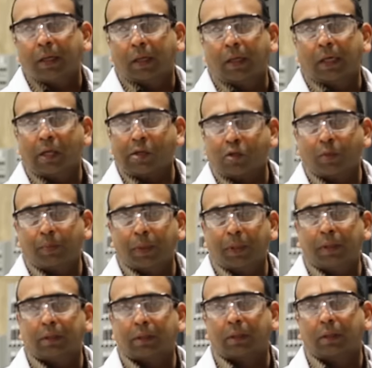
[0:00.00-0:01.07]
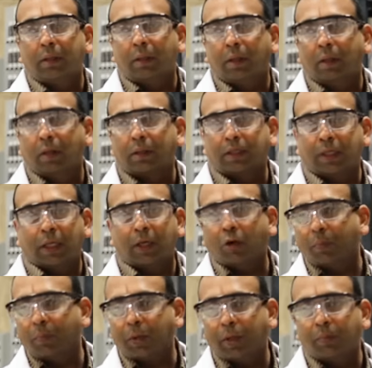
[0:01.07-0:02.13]
uh, S O Ps, uh, standard
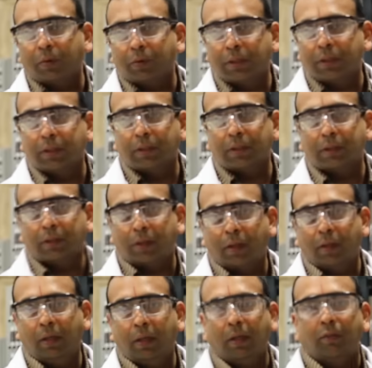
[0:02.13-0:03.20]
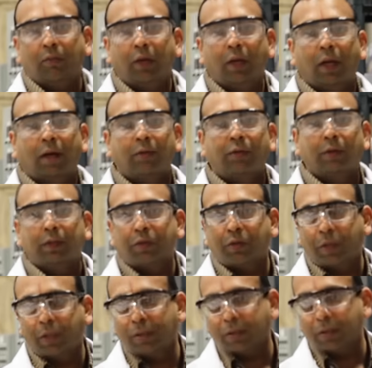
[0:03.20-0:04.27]
operating procedures ready. We have uh,
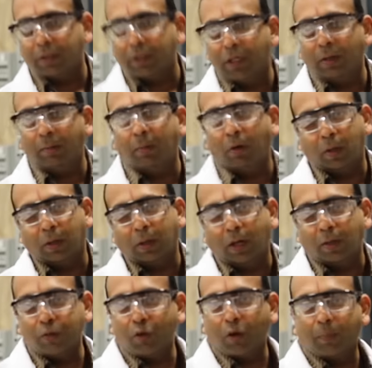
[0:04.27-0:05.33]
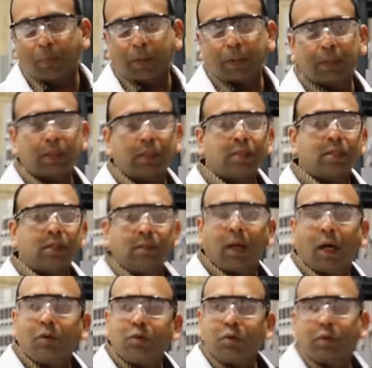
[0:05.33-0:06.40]
trained the team on how to operate the system,
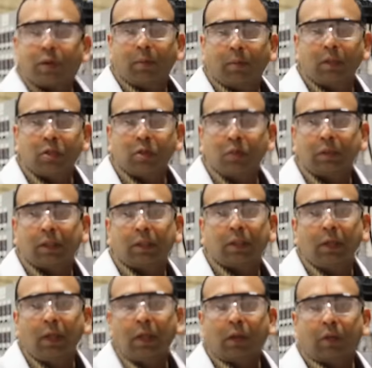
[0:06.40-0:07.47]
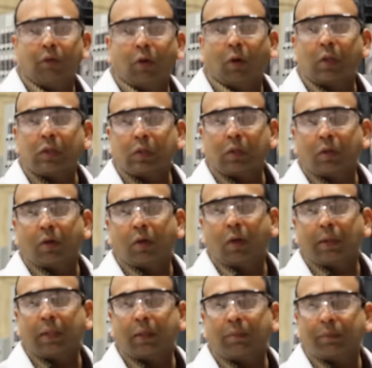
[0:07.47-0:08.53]
how to troubleshoot it. We also got
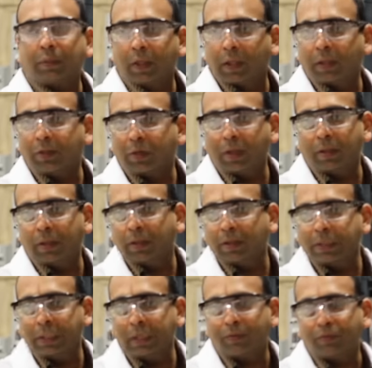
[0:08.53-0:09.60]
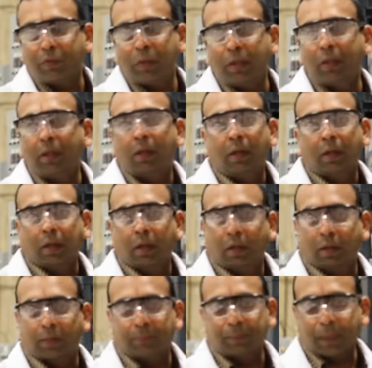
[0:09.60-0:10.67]
them uh, trained in safety.
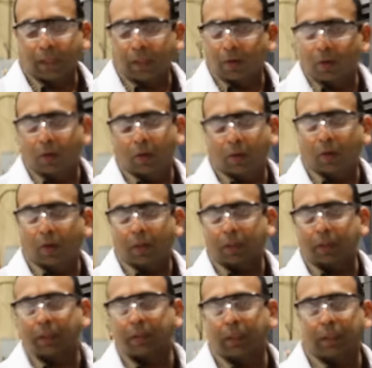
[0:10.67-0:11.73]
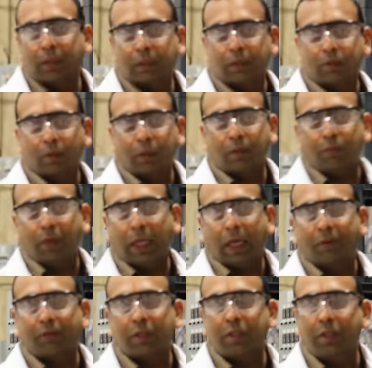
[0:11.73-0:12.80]
Uh, All, all other things, so that we
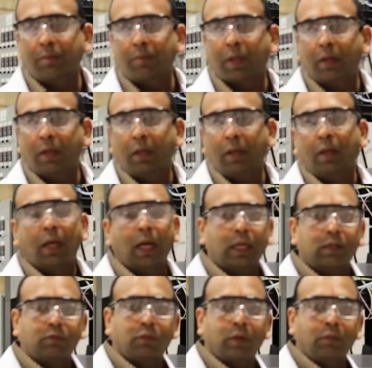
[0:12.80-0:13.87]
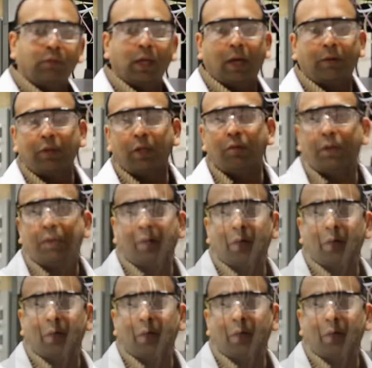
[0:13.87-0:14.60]
have the team ready as when we have the unit